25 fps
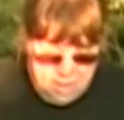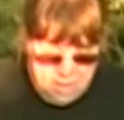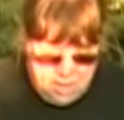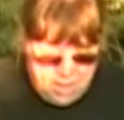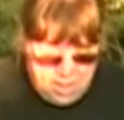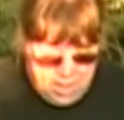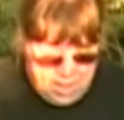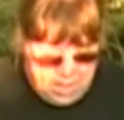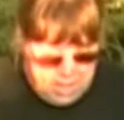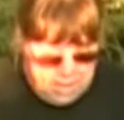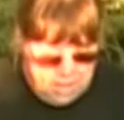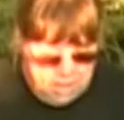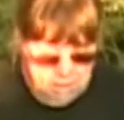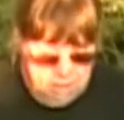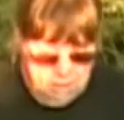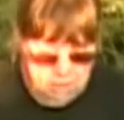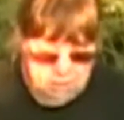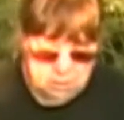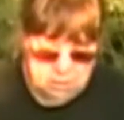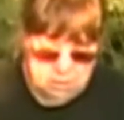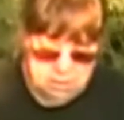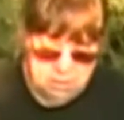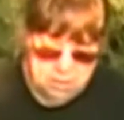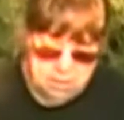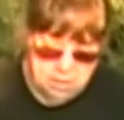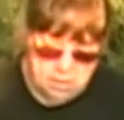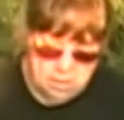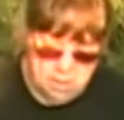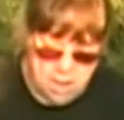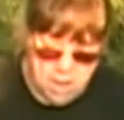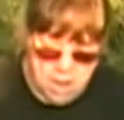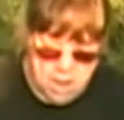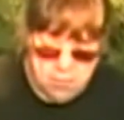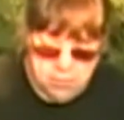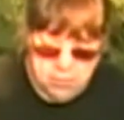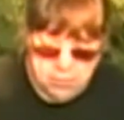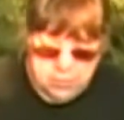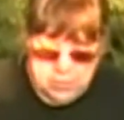And
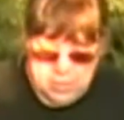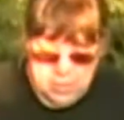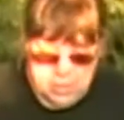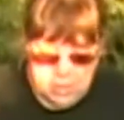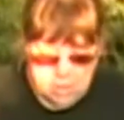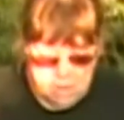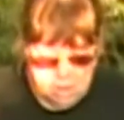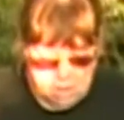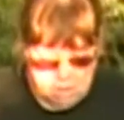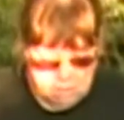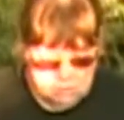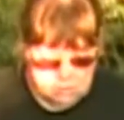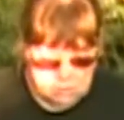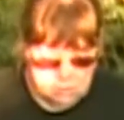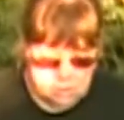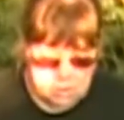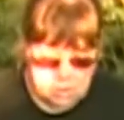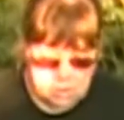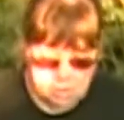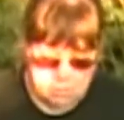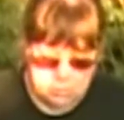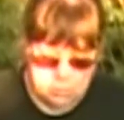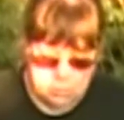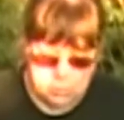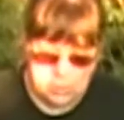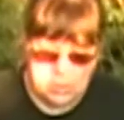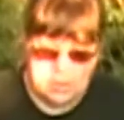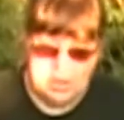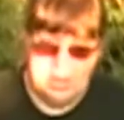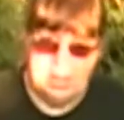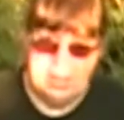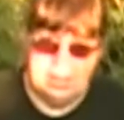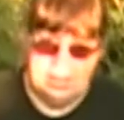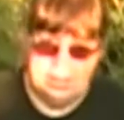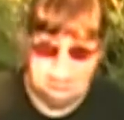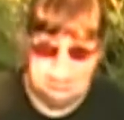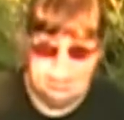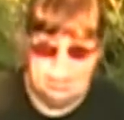everything also comes with an
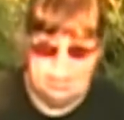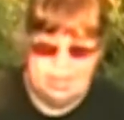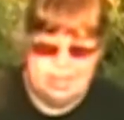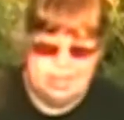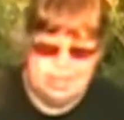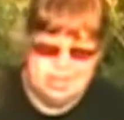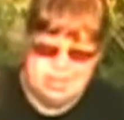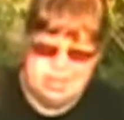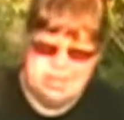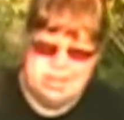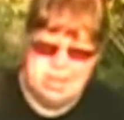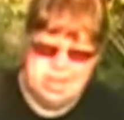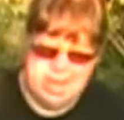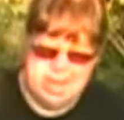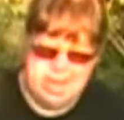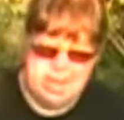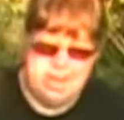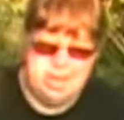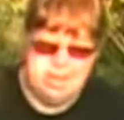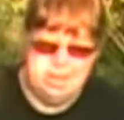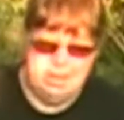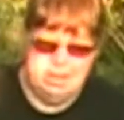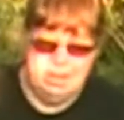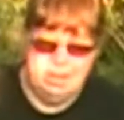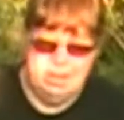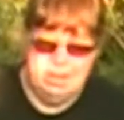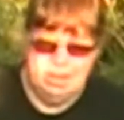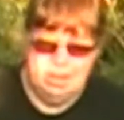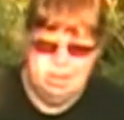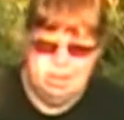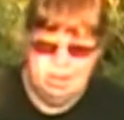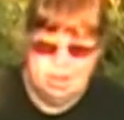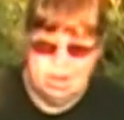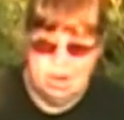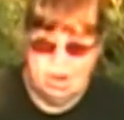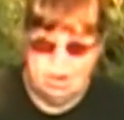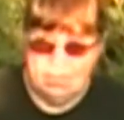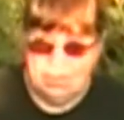insulated
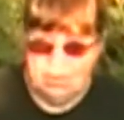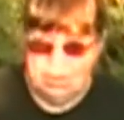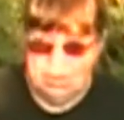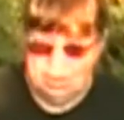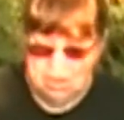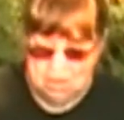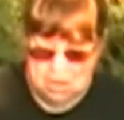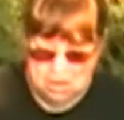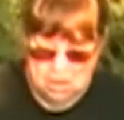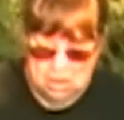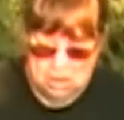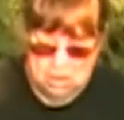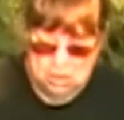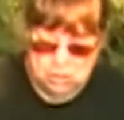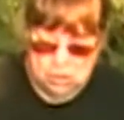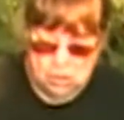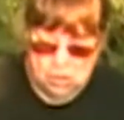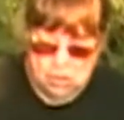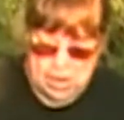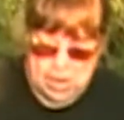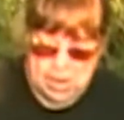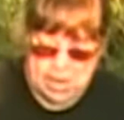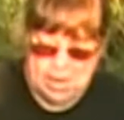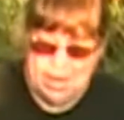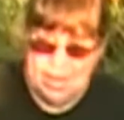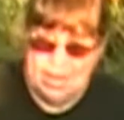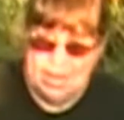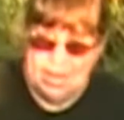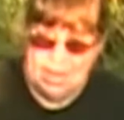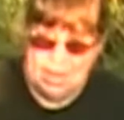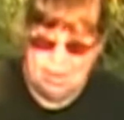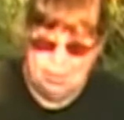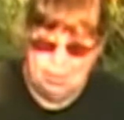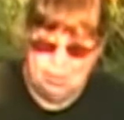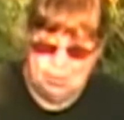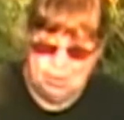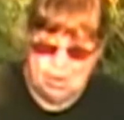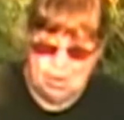cover so that I can
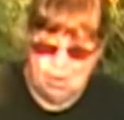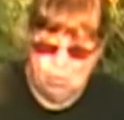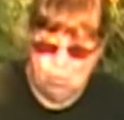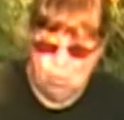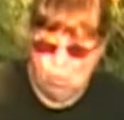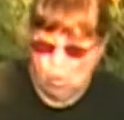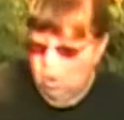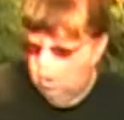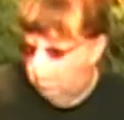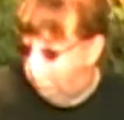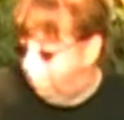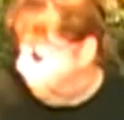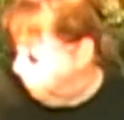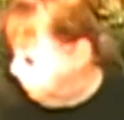keep stuff warm.